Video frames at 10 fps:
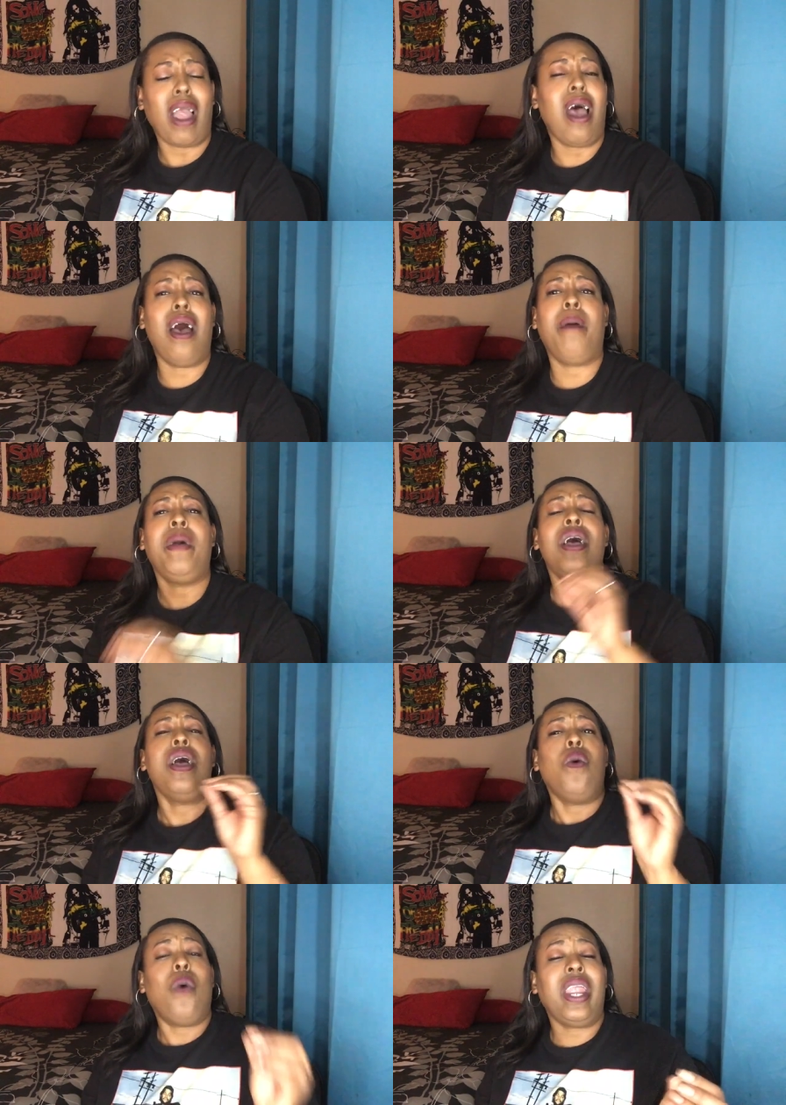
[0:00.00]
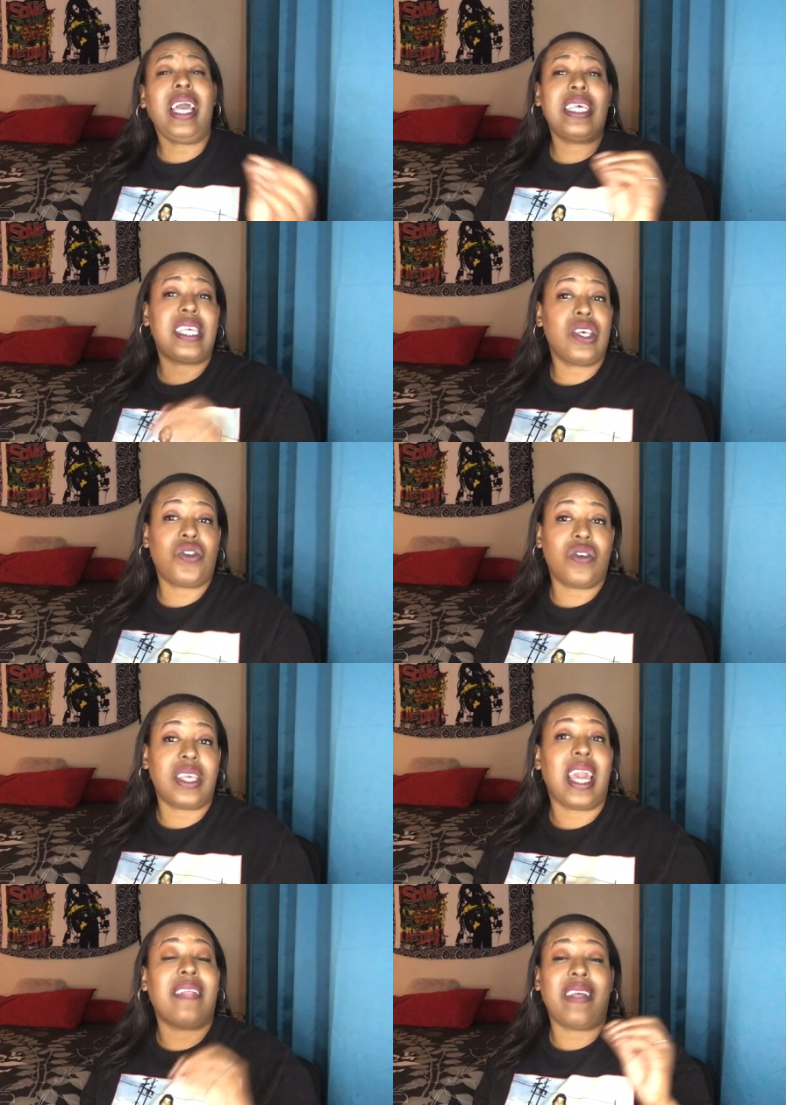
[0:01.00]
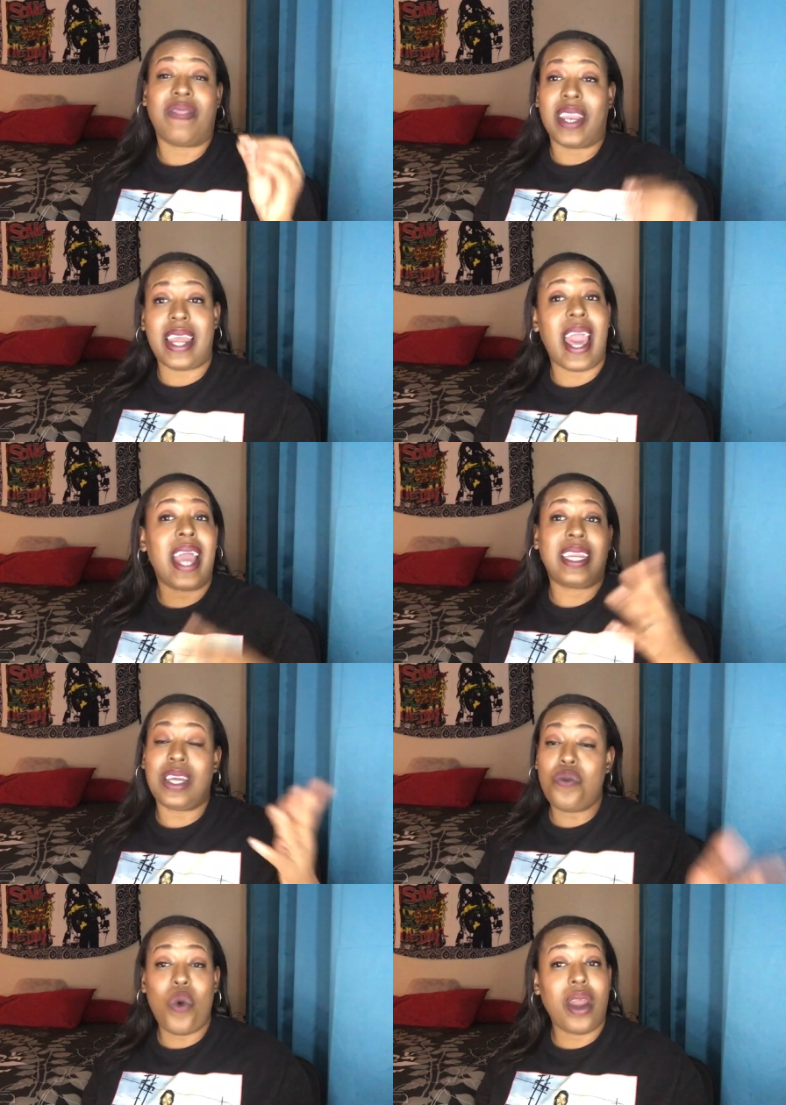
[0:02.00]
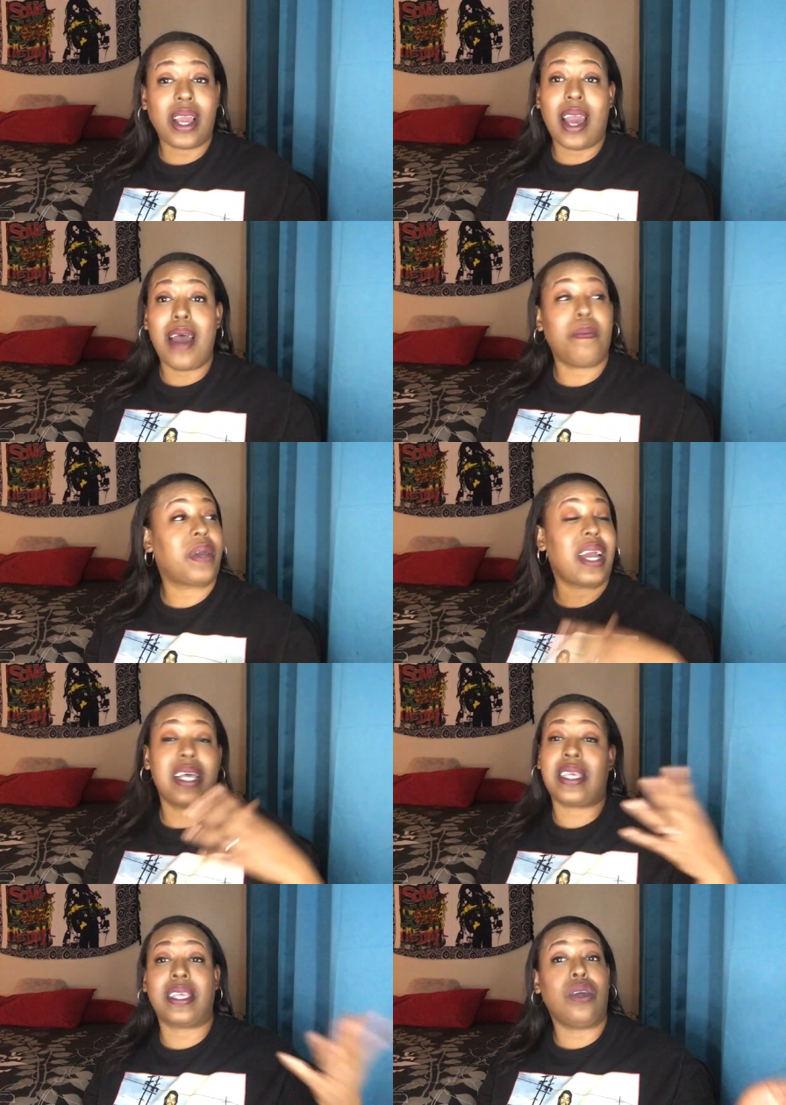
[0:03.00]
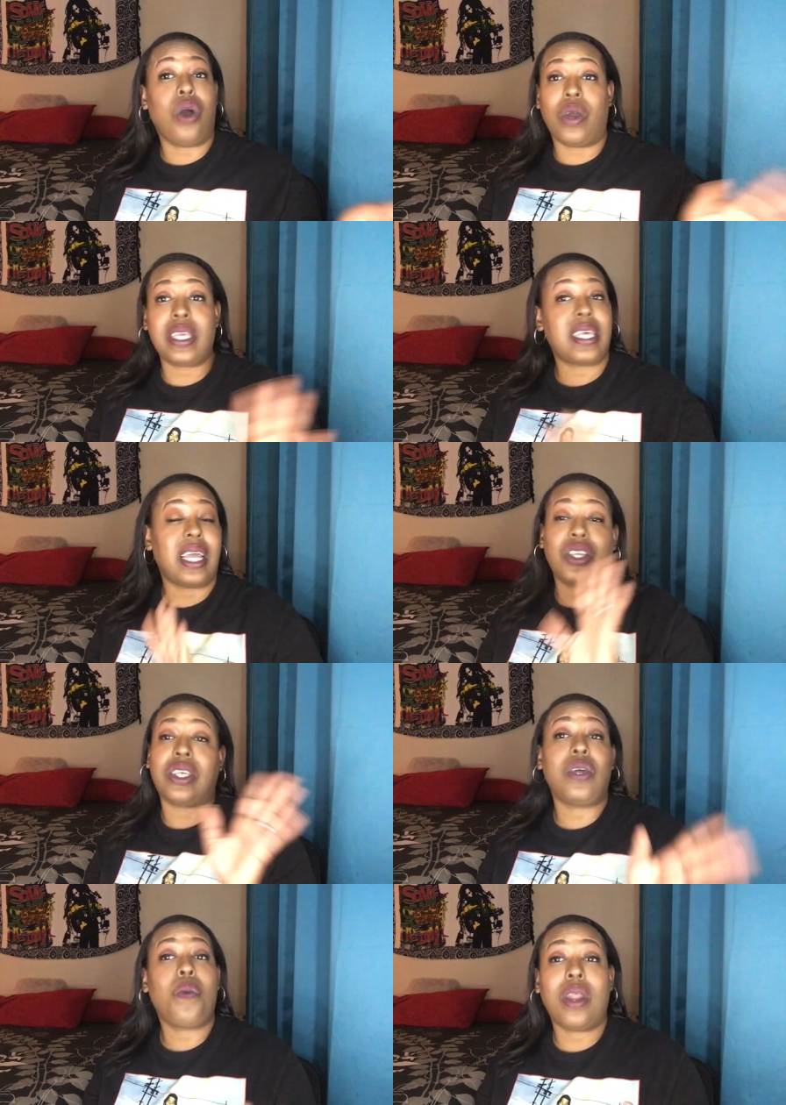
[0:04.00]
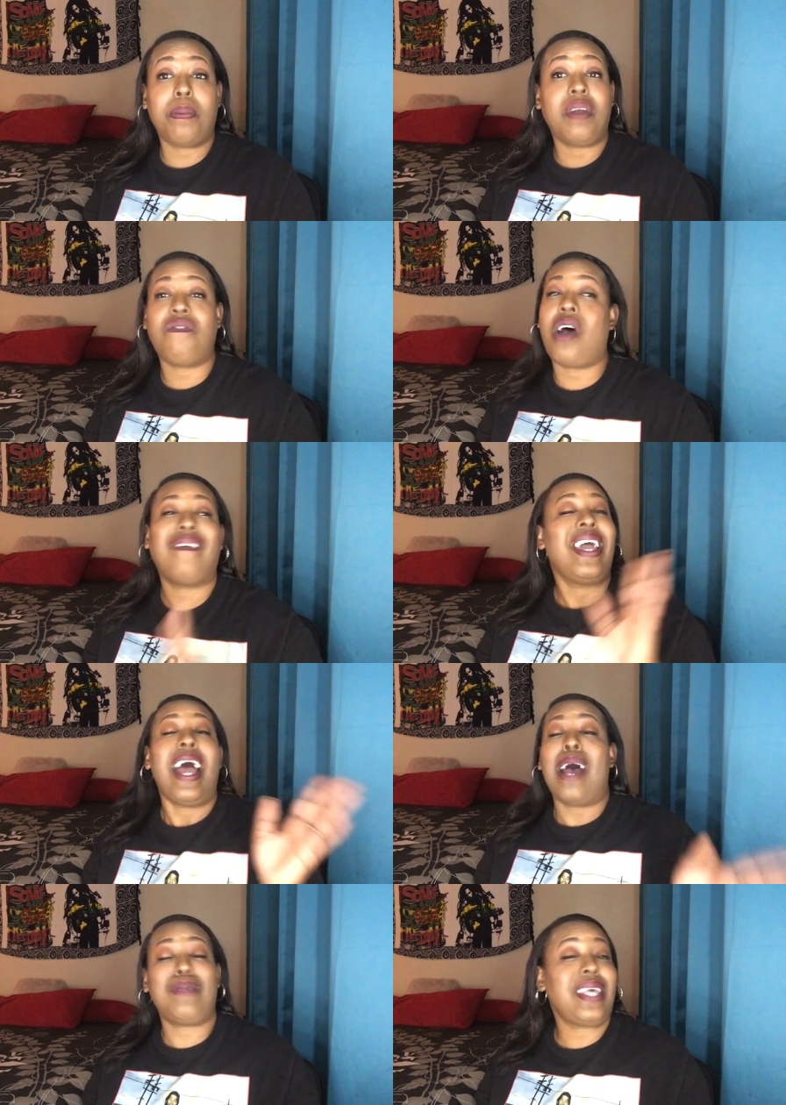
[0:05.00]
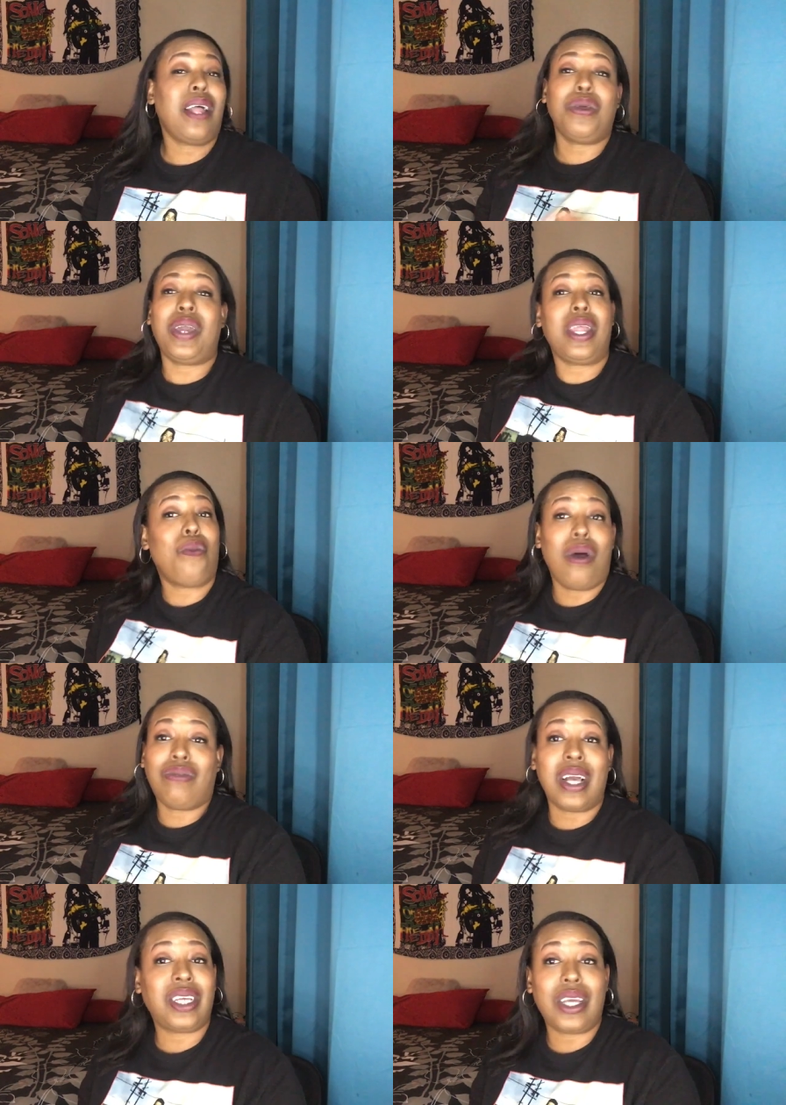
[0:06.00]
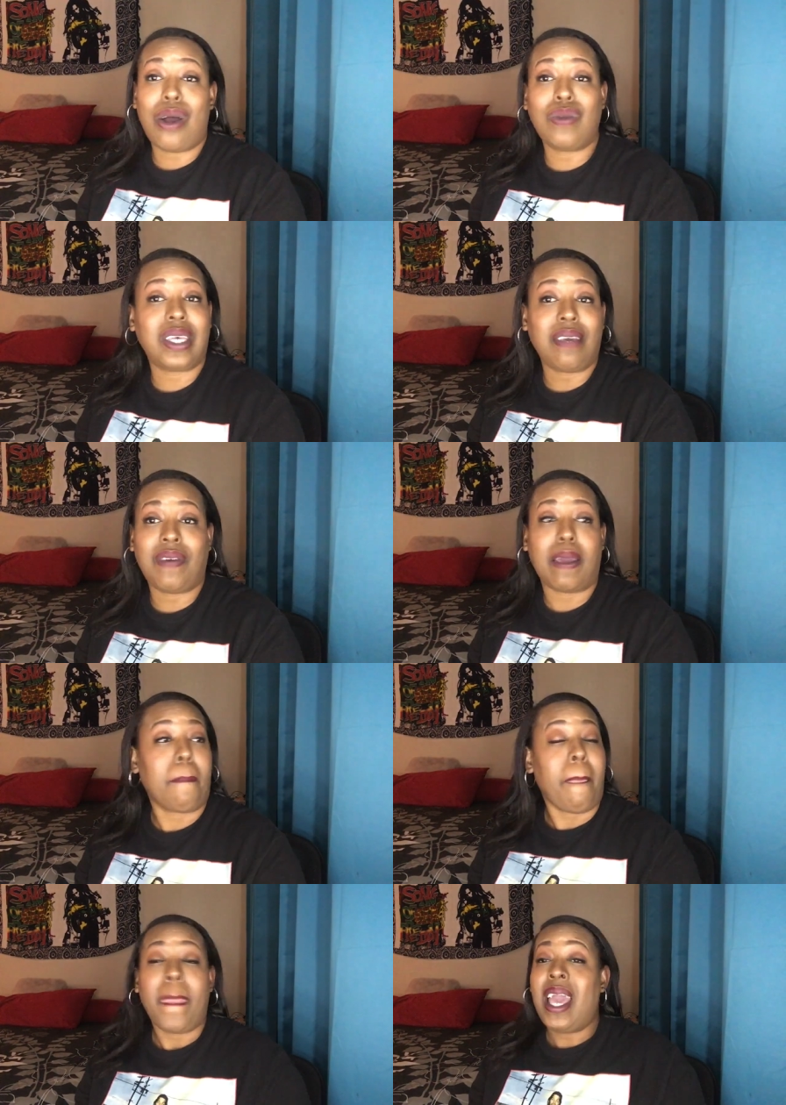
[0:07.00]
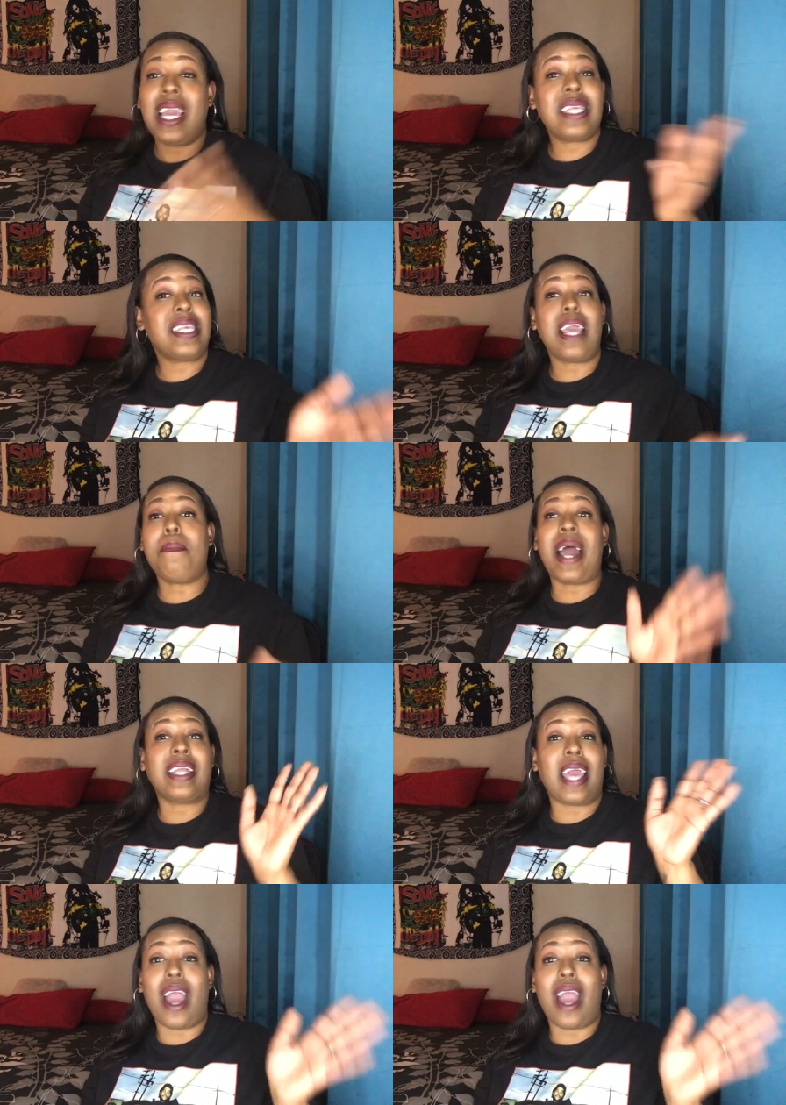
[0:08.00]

Um, one of his sisters said that the dad didn't want to come because, you know, he said he just didn't want to be involved. I'm telling you, he didn't want that shit on TV. He seemed like they